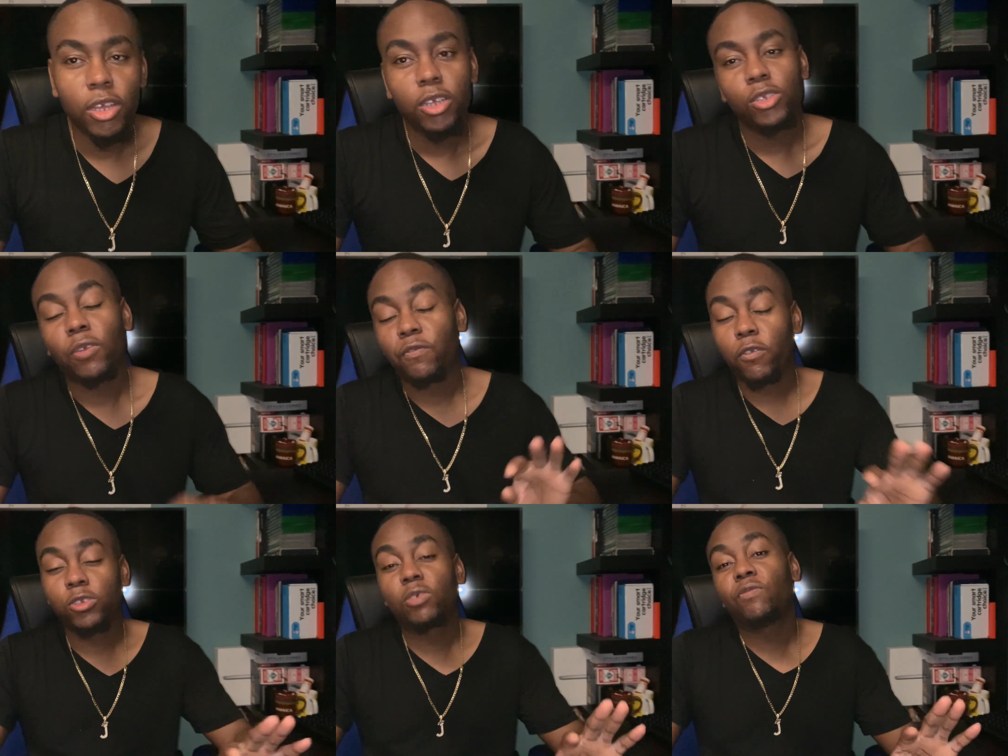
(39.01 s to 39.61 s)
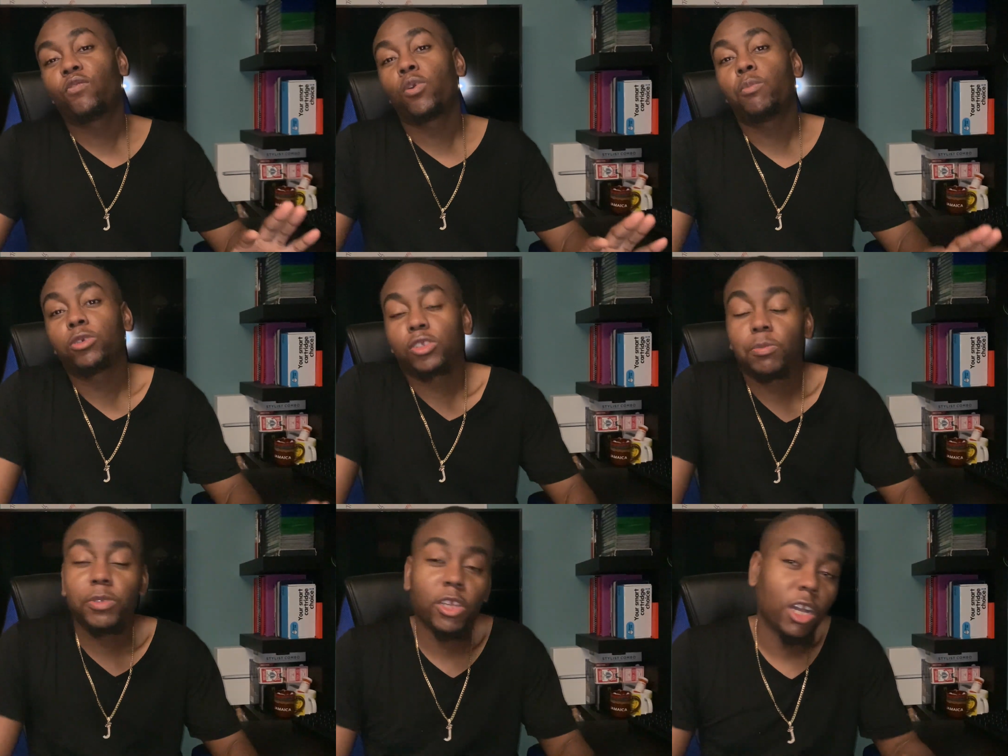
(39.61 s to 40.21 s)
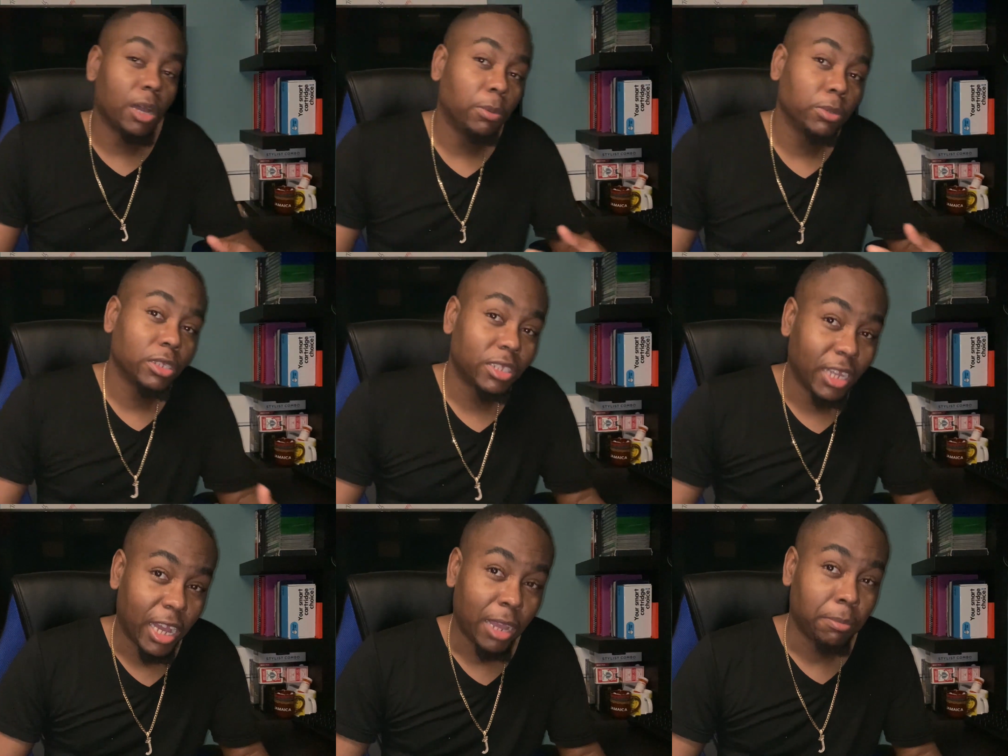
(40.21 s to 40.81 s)
So first and foremost, let me talk about the
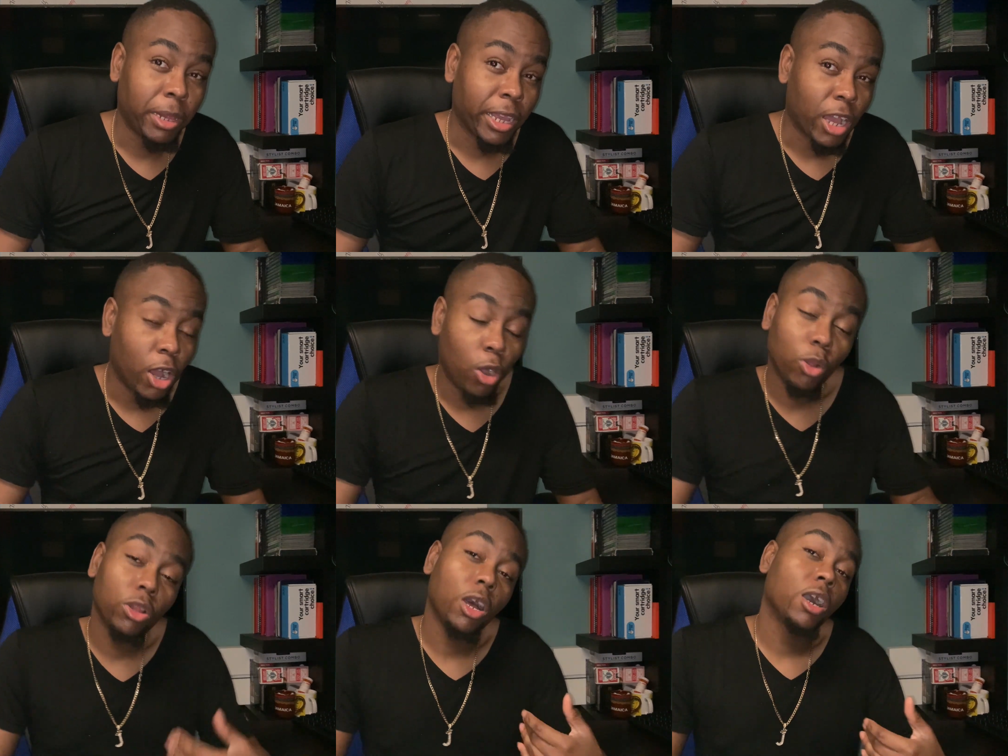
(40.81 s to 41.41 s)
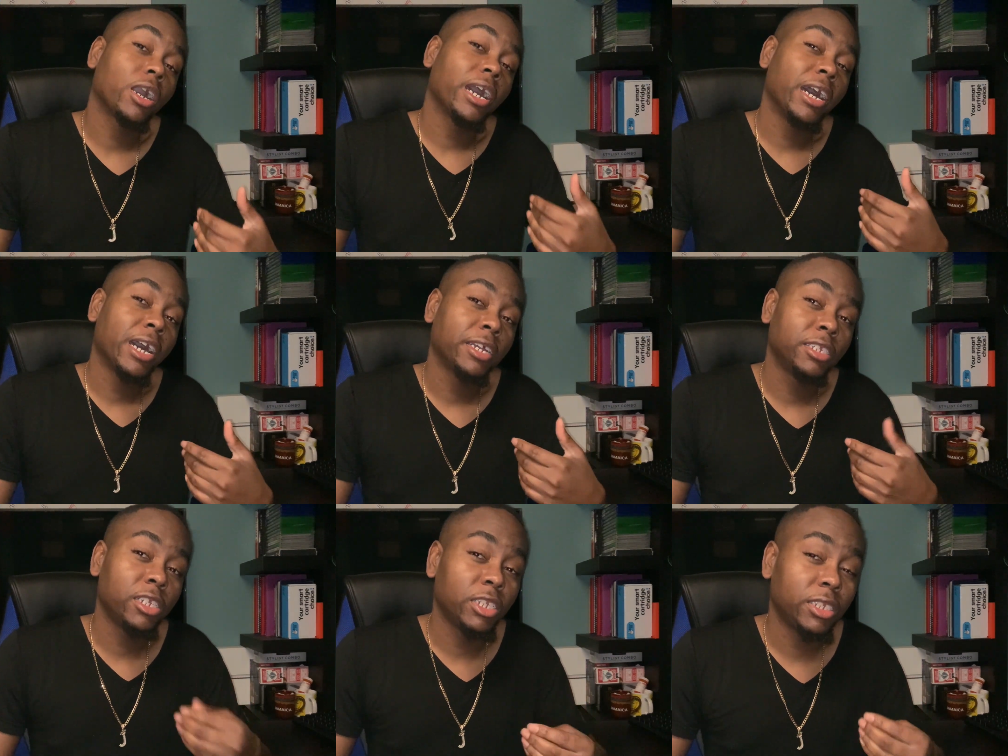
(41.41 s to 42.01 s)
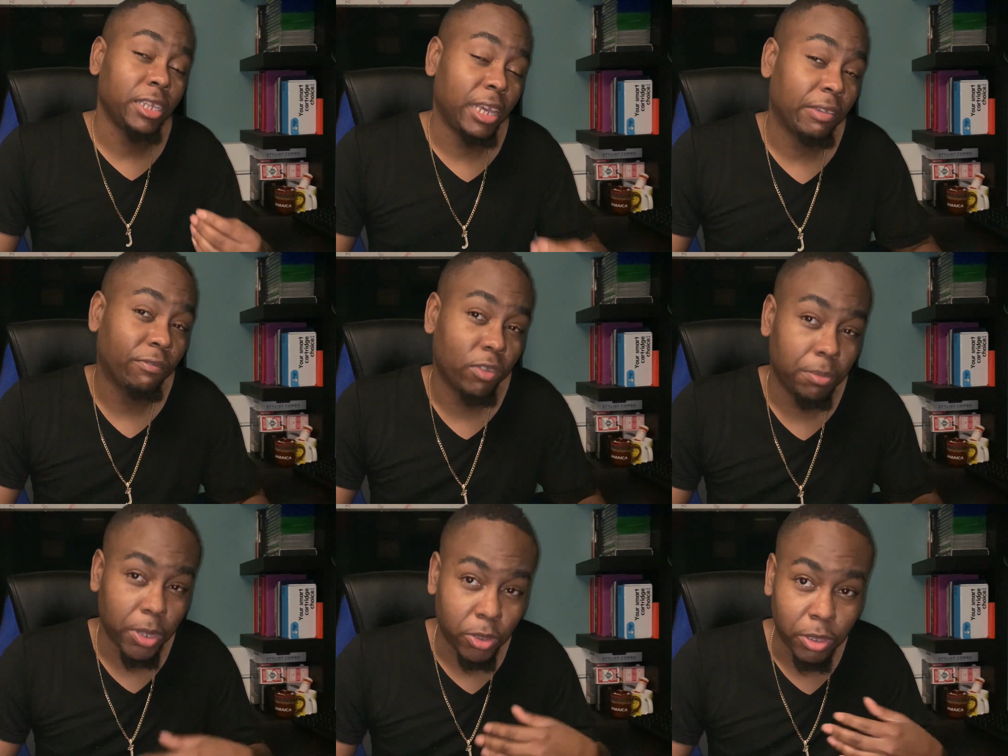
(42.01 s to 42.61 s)
time. Like how long did it take
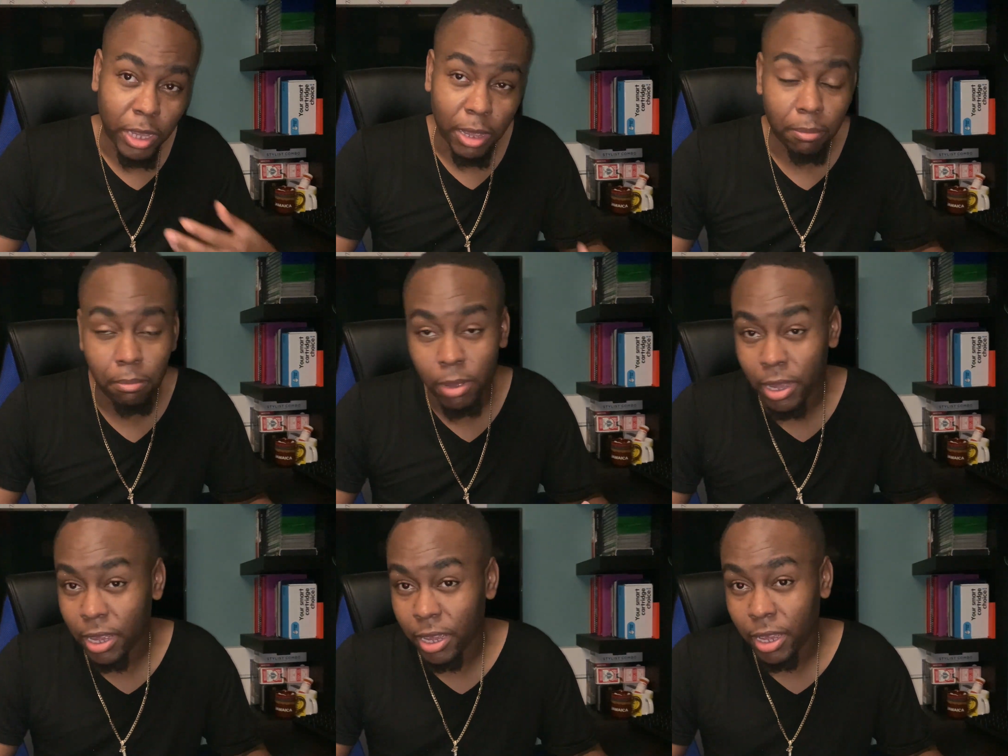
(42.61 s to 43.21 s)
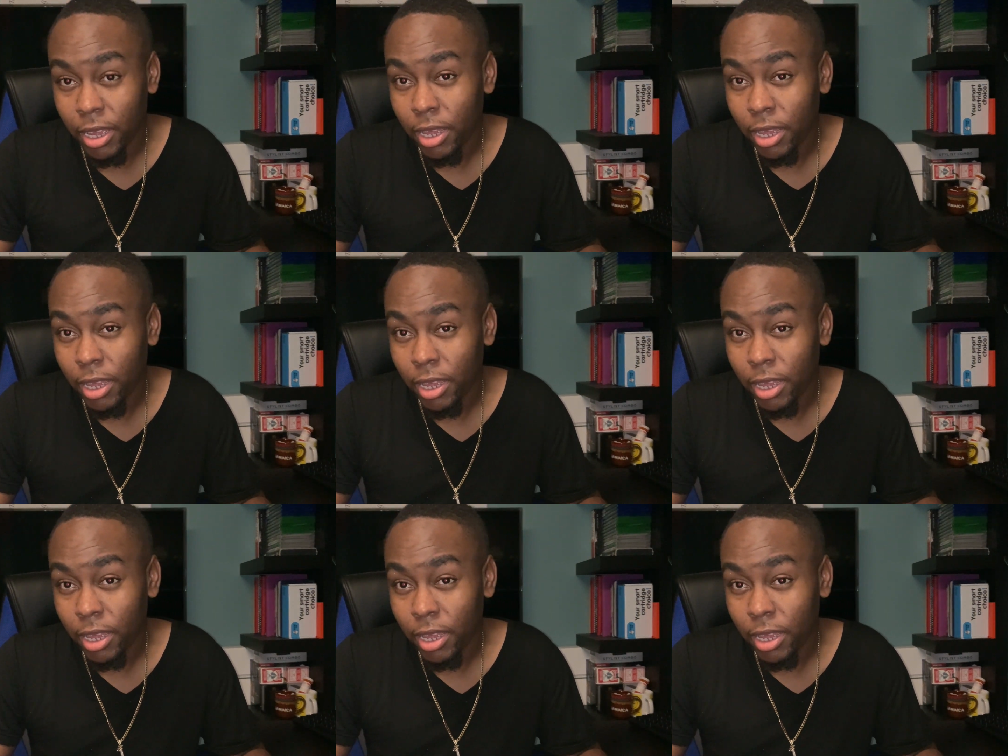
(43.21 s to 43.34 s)
for me to get my